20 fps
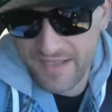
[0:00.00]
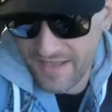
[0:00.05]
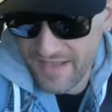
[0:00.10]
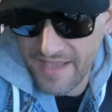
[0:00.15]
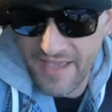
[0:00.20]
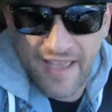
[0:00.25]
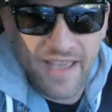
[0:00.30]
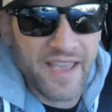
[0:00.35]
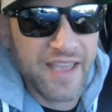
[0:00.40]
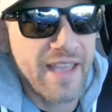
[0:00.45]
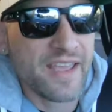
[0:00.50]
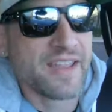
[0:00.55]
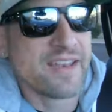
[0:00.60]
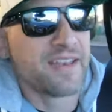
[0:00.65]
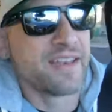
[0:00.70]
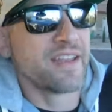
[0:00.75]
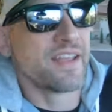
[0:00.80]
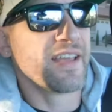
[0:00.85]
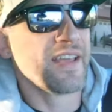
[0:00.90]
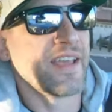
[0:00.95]

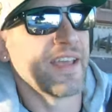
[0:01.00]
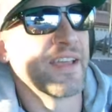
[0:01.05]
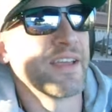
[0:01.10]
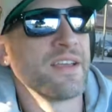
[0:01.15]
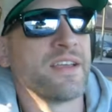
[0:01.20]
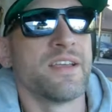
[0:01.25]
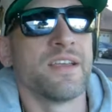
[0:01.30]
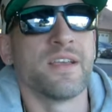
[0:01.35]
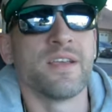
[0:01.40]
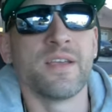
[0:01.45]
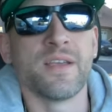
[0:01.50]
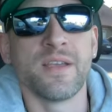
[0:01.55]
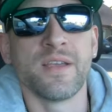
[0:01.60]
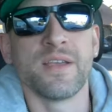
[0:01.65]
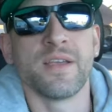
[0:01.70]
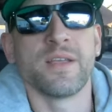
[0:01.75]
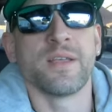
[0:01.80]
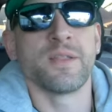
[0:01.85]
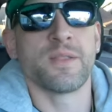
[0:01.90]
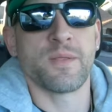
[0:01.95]
and uh,
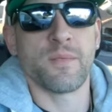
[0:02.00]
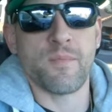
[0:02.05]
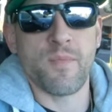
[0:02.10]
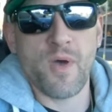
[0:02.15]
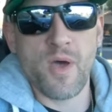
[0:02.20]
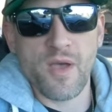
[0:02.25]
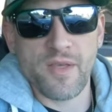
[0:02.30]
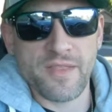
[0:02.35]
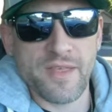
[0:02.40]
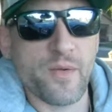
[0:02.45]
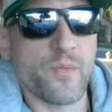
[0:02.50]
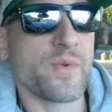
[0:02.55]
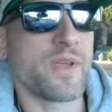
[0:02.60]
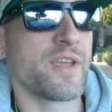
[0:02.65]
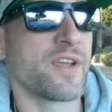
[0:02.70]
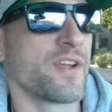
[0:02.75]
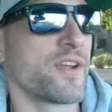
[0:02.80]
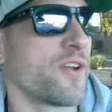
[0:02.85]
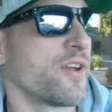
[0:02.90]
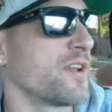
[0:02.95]
the mall that
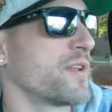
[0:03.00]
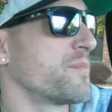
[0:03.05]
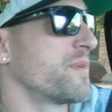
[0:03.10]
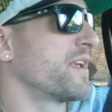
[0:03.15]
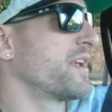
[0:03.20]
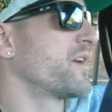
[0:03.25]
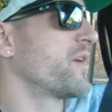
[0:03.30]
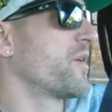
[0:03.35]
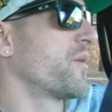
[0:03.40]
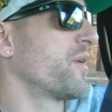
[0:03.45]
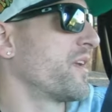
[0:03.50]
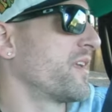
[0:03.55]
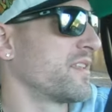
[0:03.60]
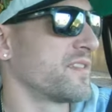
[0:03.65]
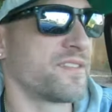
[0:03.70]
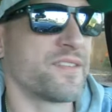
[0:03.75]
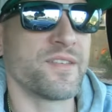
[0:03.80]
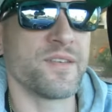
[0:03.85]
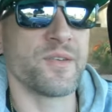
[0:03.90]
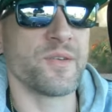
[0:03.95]
we are going to be
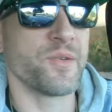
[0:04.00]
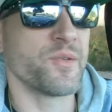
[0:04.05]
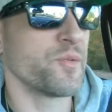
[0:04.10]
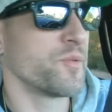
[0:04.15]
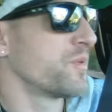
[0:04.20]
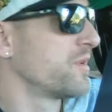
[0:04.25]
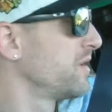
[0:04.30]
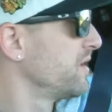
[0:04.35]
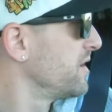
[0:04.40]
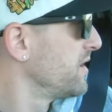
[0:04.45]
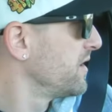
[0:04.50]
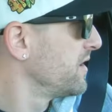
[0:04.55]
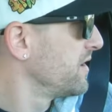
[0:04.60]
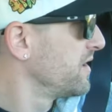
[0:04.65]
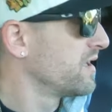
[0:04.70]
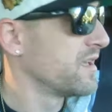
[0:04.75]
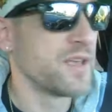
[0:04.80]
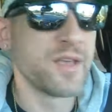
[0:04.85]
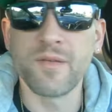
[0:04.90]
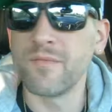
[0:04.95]
going to
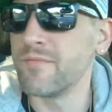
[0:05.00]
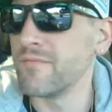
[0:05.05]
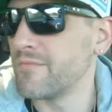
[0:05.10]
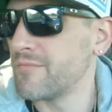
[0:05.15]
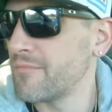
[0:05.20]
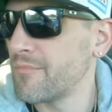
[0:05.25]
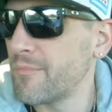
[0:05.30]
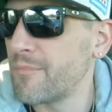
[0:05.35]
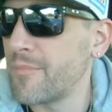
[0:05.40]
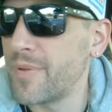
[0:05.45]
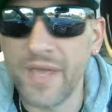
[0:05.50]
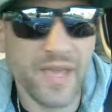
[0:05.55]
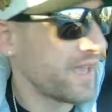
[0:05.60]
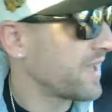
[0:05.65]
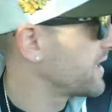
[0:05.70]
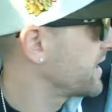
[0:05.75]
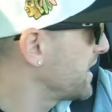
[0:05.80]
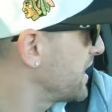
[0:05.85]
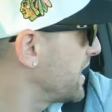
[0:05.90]
pick